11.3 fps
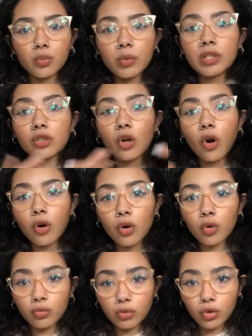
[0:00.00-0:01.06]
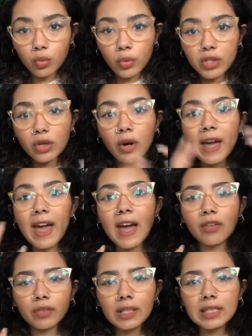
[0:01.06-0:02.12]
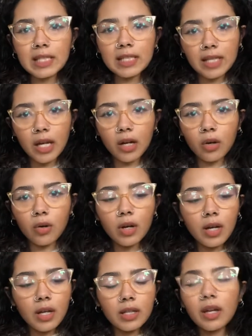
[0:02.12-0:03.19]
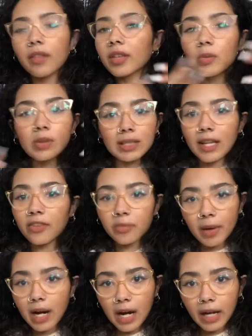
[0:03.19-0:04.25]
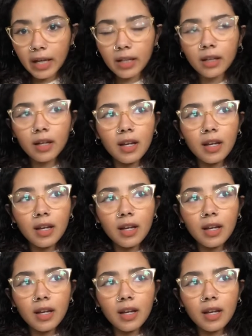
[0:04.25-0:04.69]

we saw a whole room, we saw every detail, nothing was left behind.